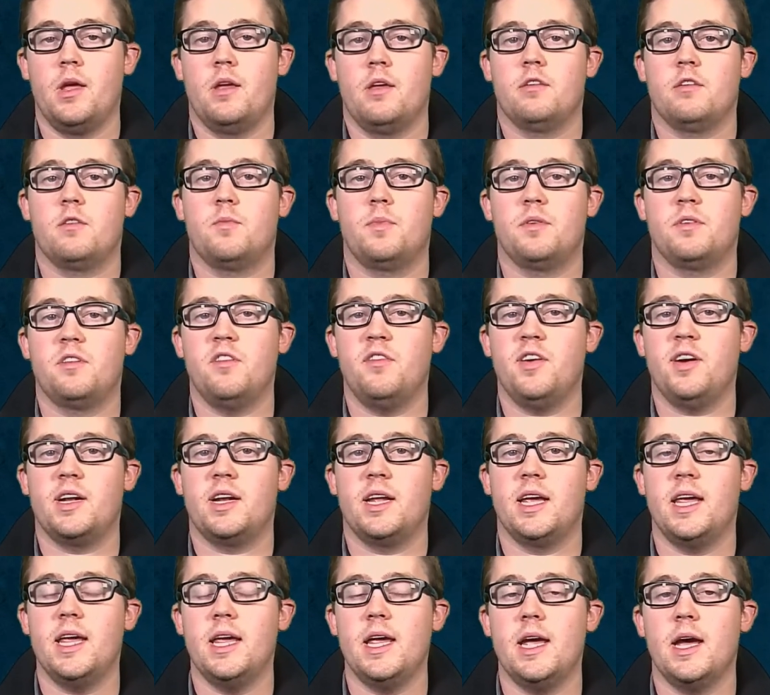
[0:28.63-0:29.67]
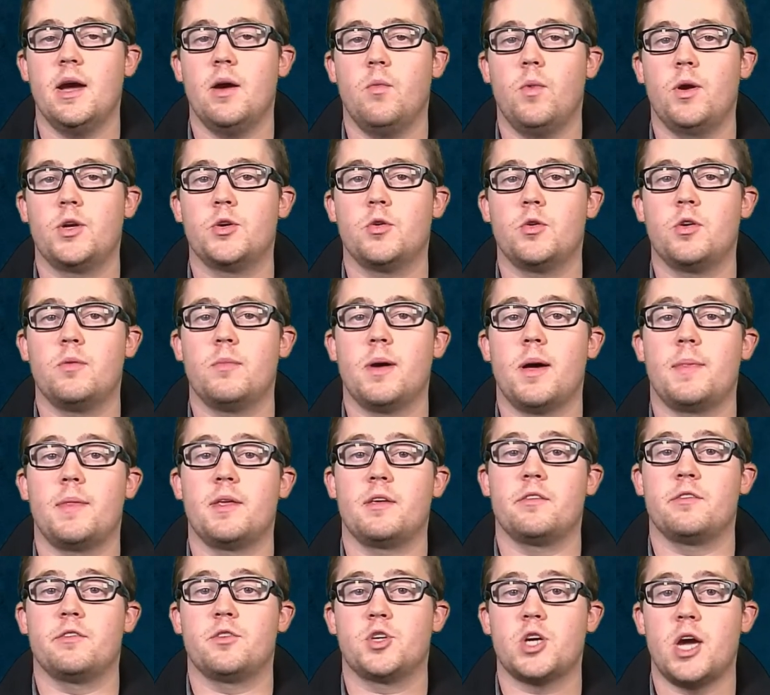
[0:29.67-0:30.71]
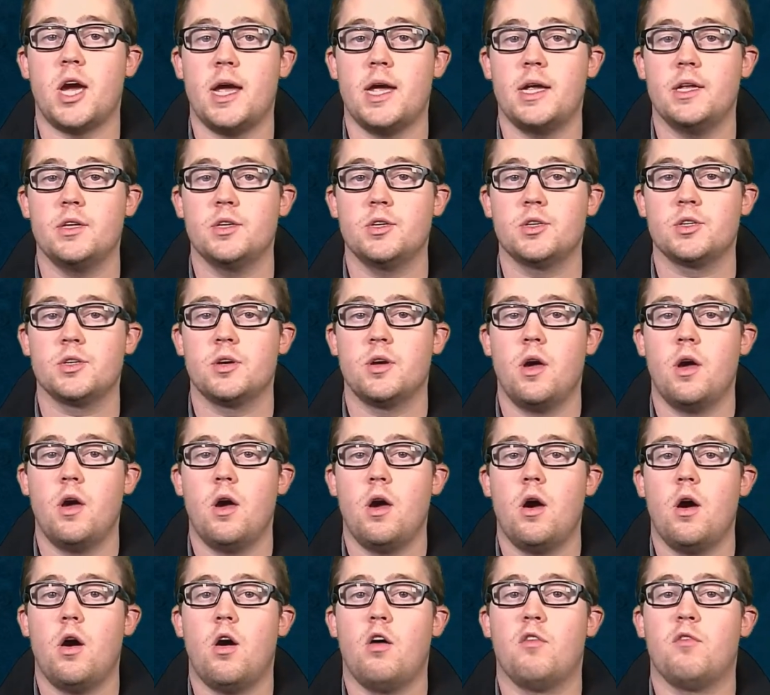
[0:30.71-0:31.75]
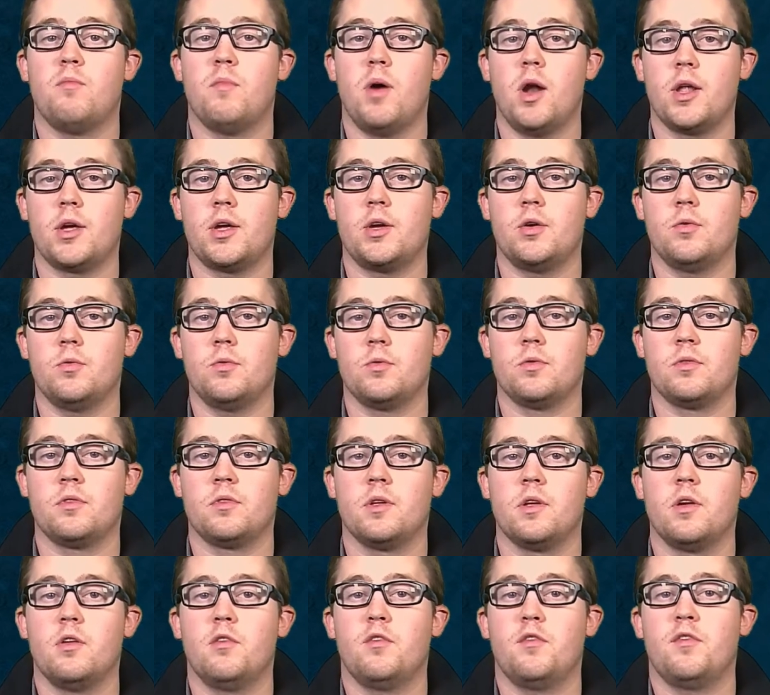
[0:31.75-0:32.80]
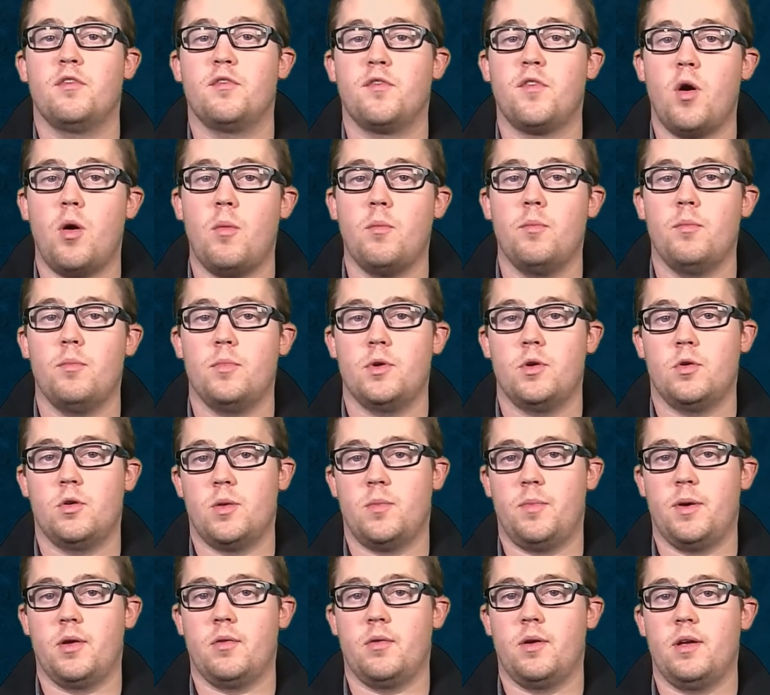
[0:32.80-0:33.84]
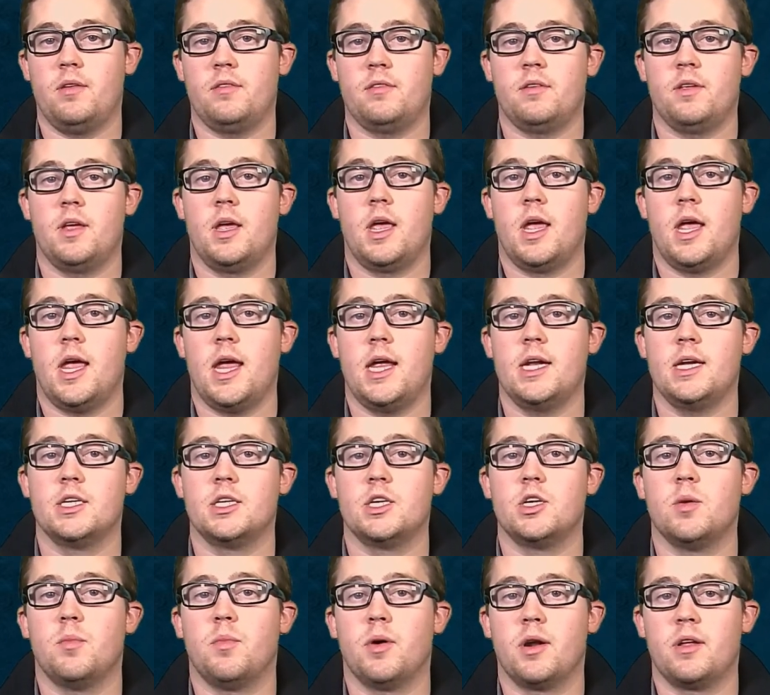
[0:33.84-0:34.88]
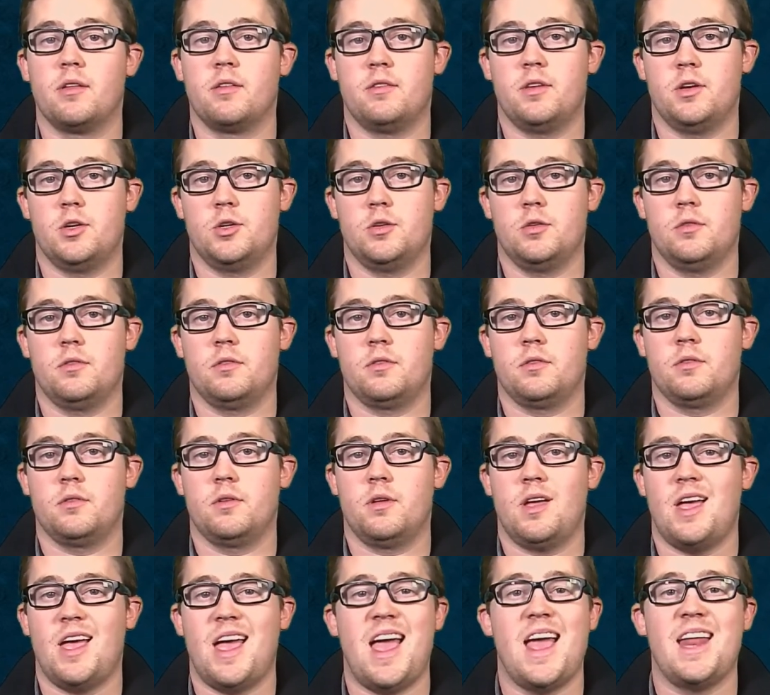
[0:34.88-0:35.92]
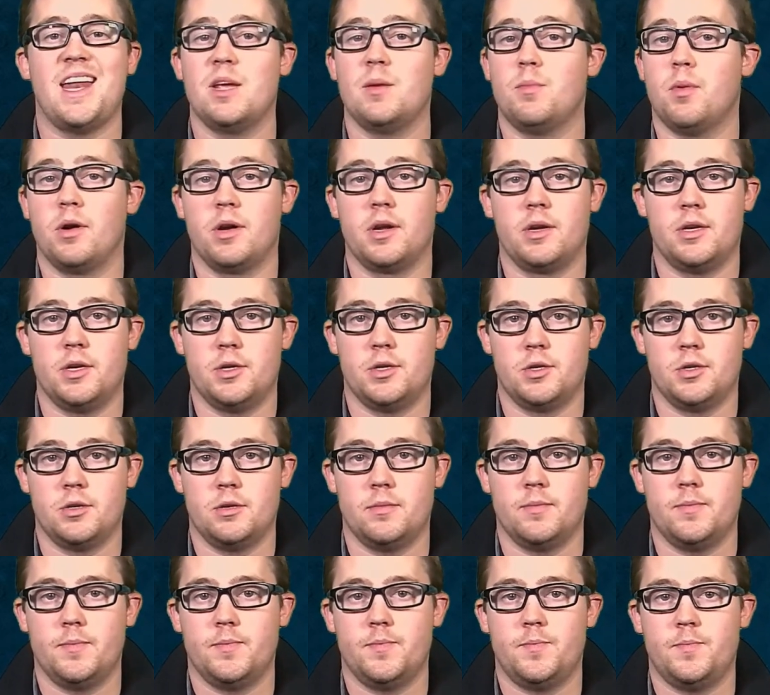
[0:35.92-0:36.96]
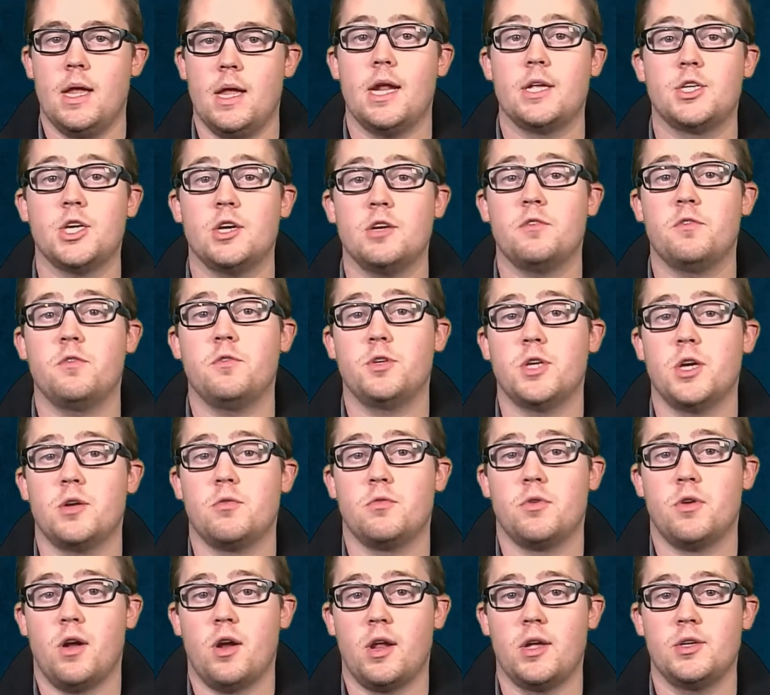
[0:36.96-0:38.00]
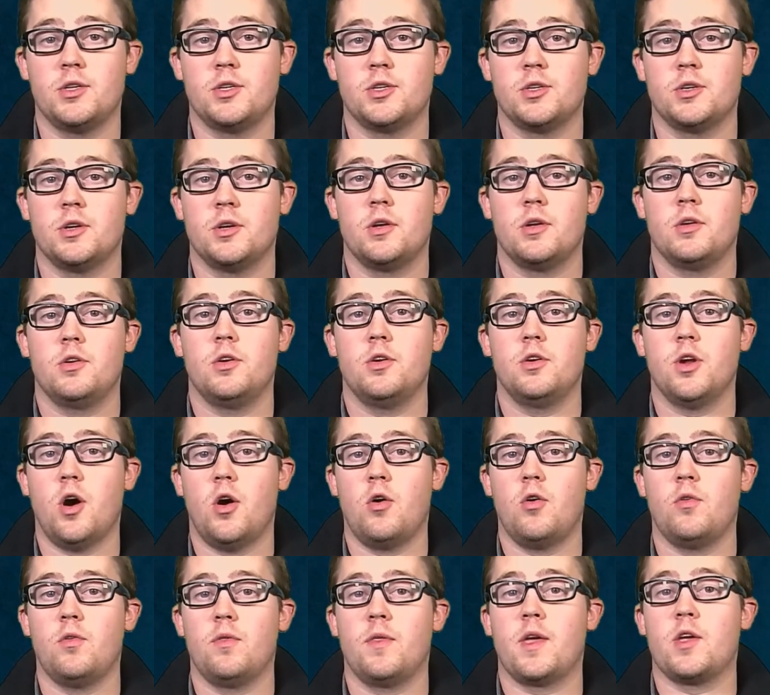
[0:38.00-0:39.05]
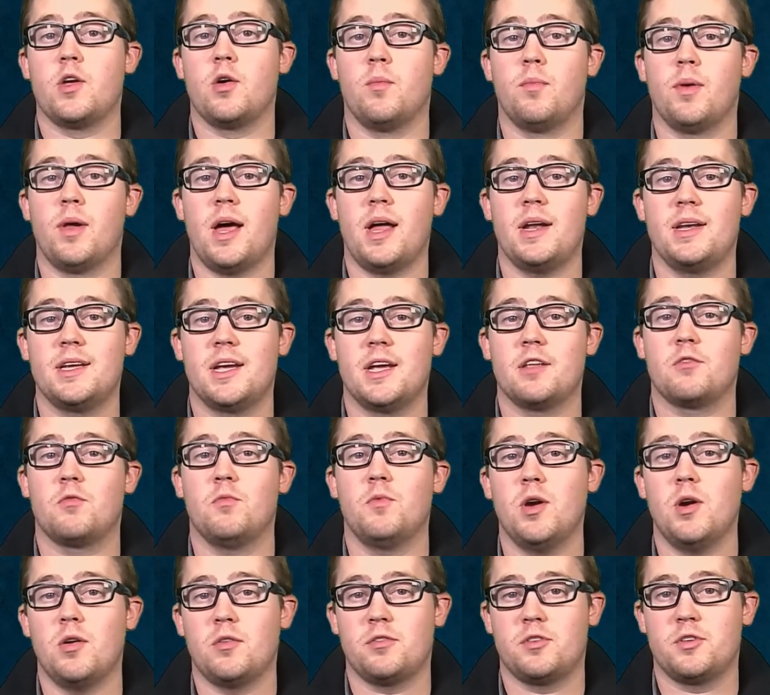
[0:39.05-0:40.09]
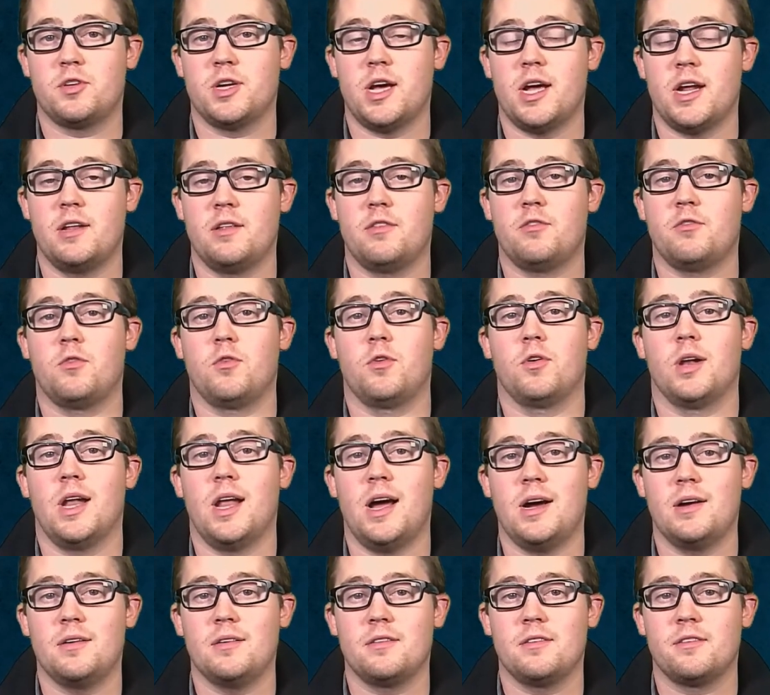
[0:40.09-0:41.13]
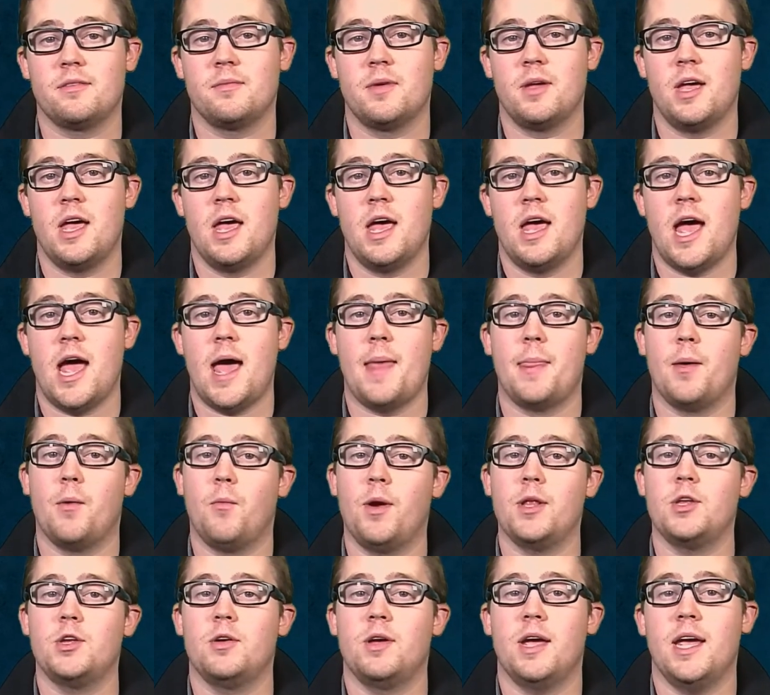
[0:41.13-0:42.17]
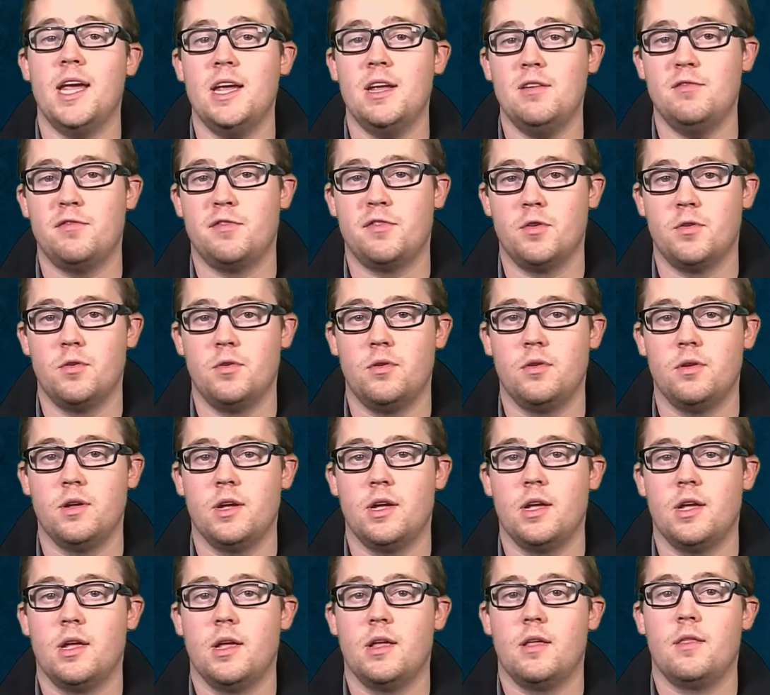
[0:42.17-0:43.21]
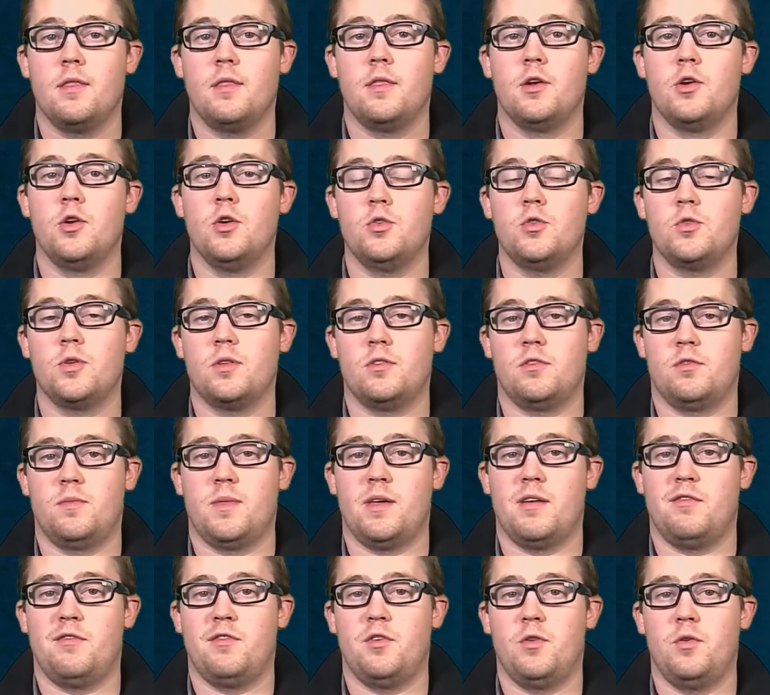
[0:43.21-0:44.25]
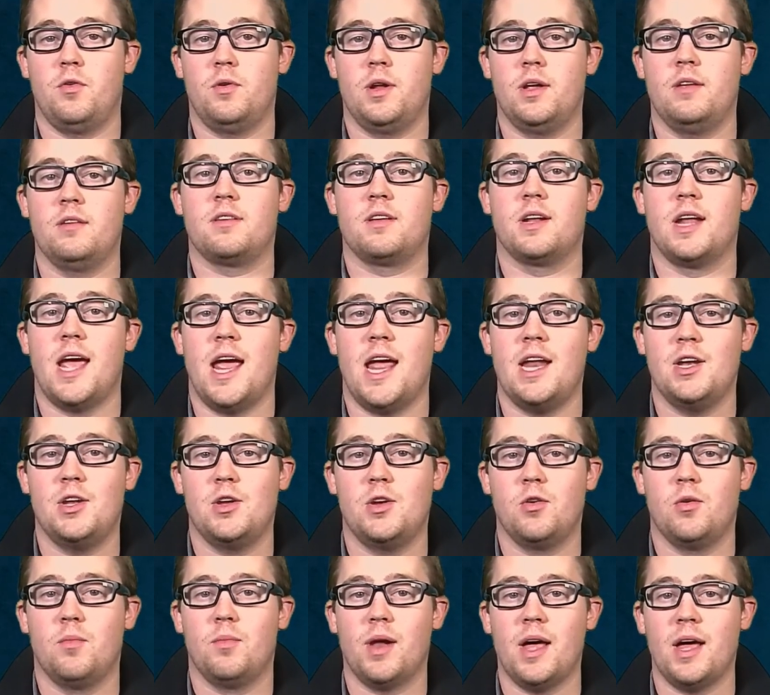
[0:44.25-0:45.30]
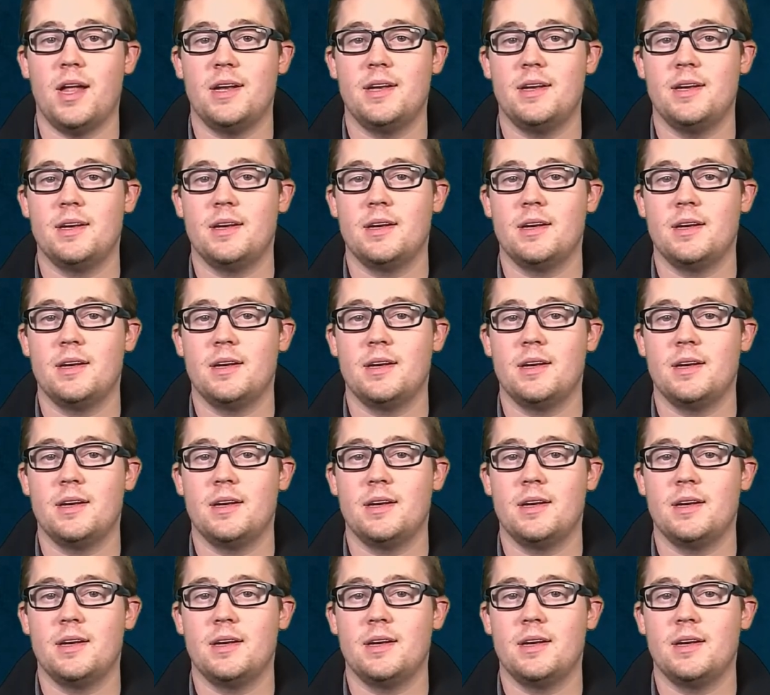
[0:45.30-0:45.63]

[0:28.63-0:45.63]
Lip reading: Specifically here we're talking about the exchange of molecules from your capillaries into your body's tissues, any body tissue. Now just through general knowledge, you know that your blood gets reoxygenated through your lungs, and that when you eat food, the nutrients from that food is going to enter your blood,